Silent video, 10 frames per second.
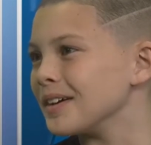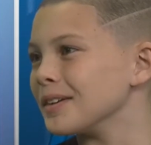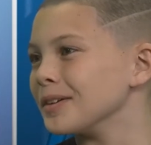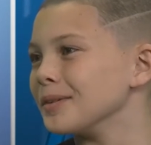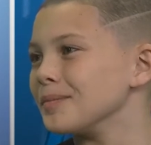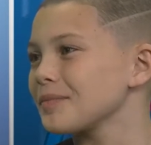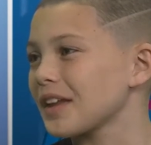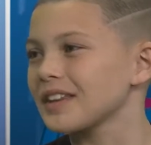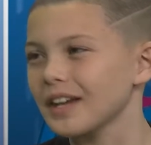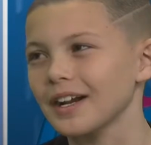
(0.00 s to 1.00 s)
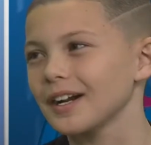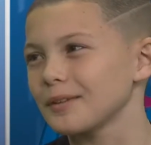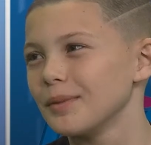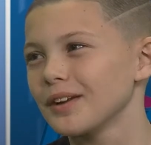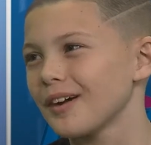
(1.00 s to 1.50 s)
And I think I got
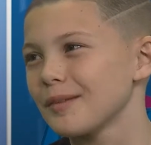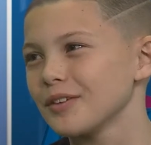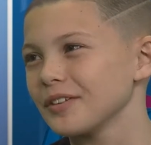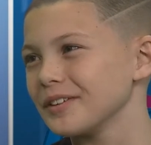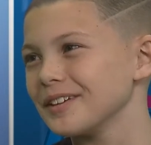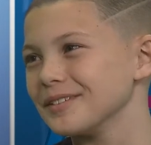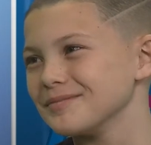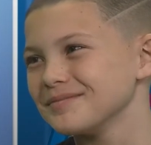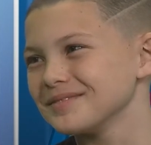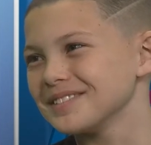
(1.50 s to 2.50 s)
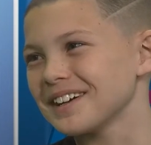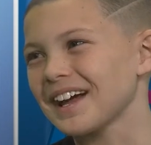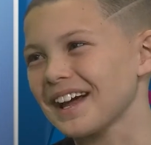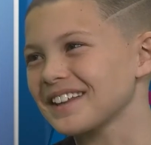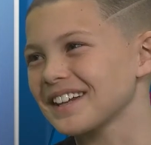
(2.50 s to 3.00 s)
a better eyebrow than him.
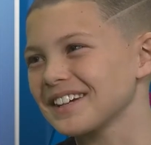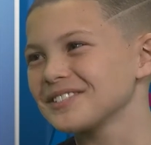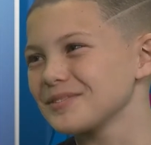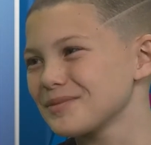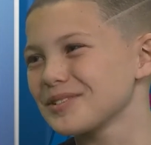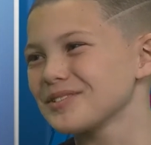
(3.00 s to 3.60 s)
I think I can do it pretty